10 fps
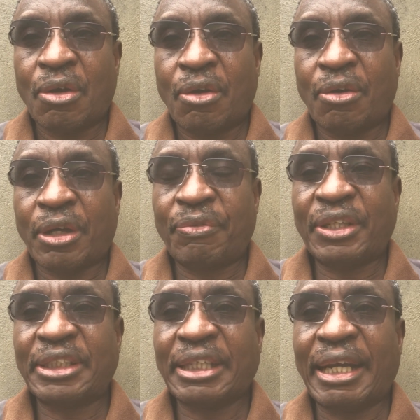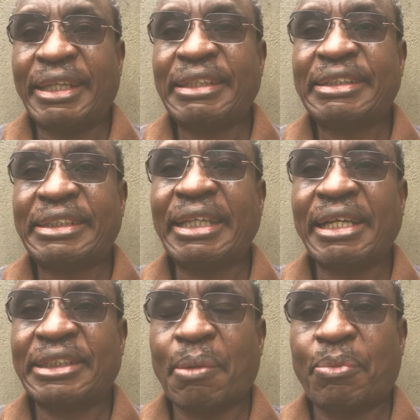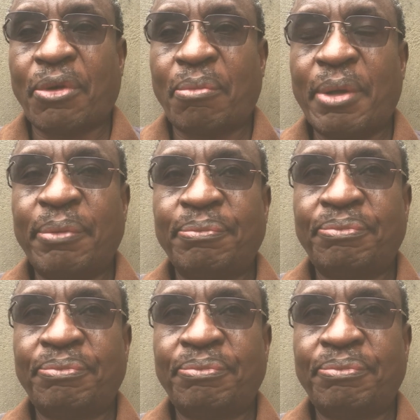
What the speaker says: Or if it is a lady, she has a problem.